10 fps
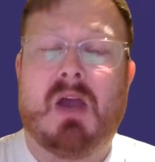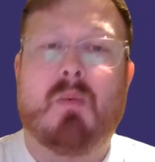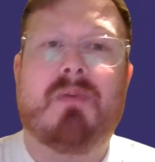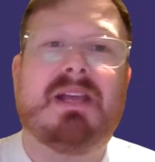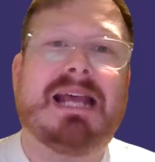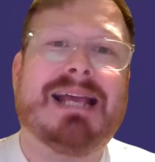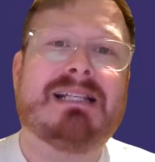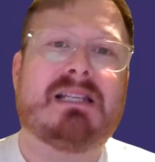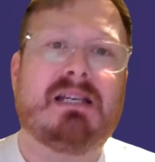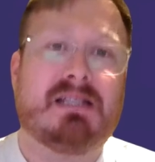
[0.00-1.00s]
Within
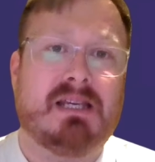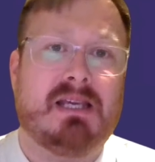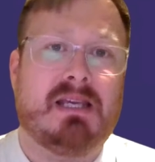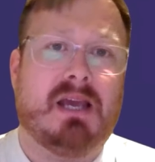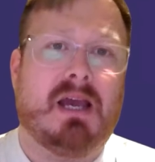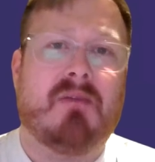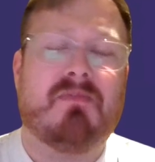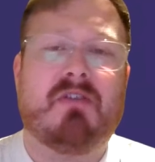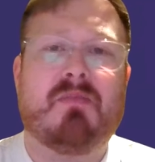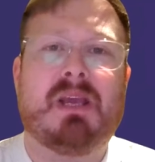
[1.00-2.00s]
ACD,
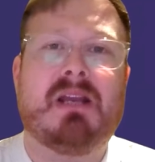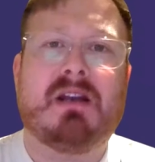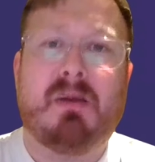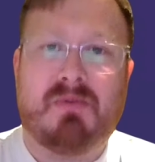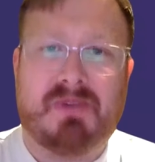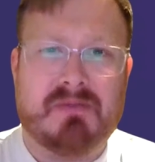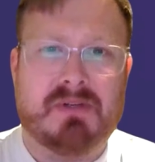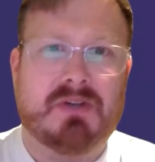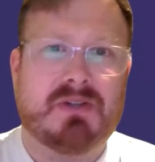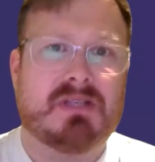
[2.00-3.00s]
there have been a number of
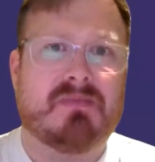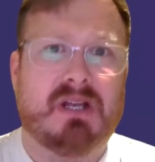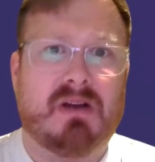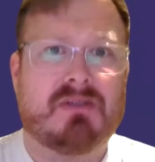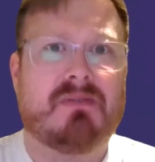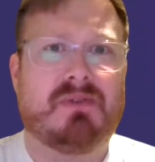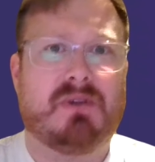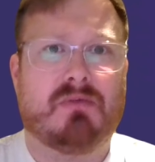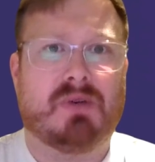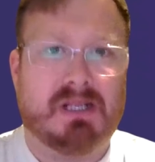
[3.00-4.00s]
evolutions in the last
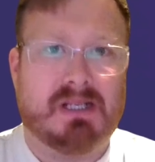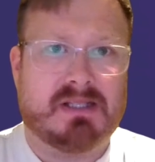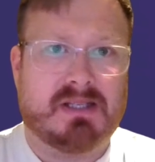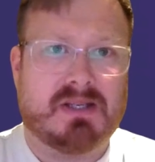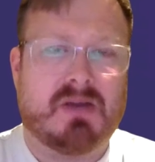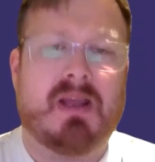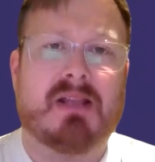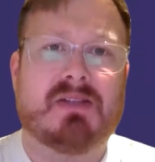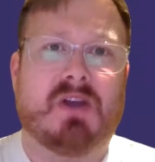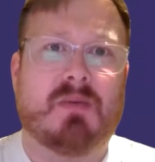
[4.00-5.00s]
few releases
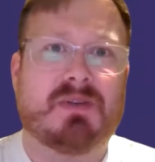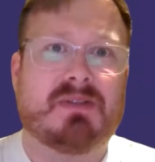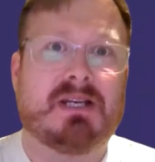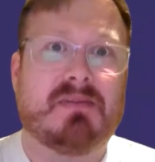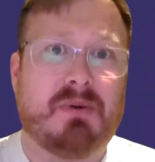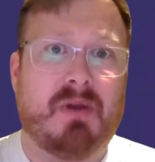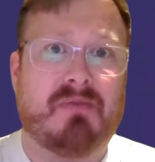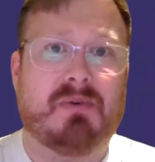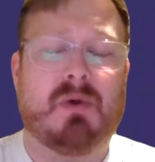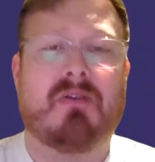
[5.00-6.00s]
in terms of delivery
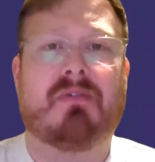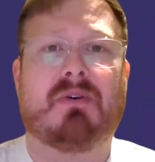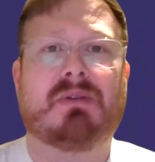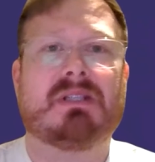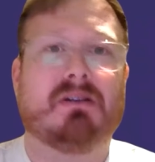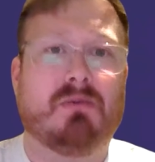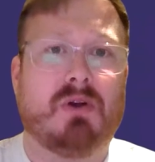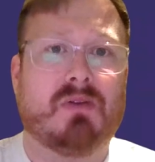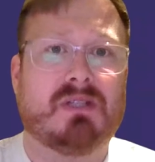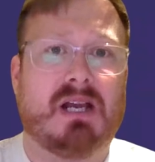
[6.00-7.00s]
method, whether it was single
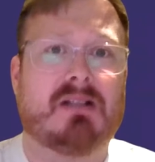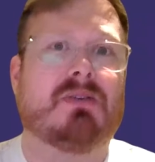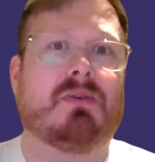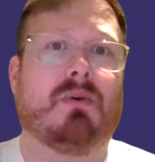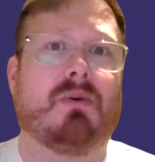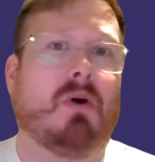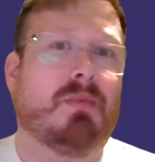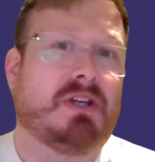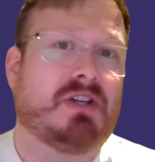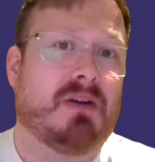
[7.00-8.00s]
contact or
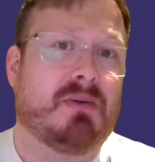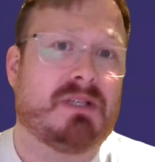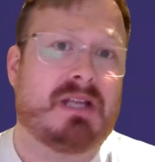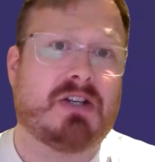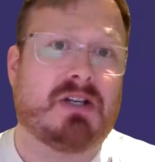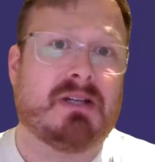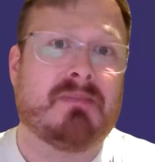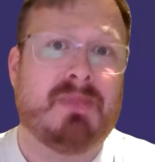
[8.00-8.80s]
omni-channel essentially.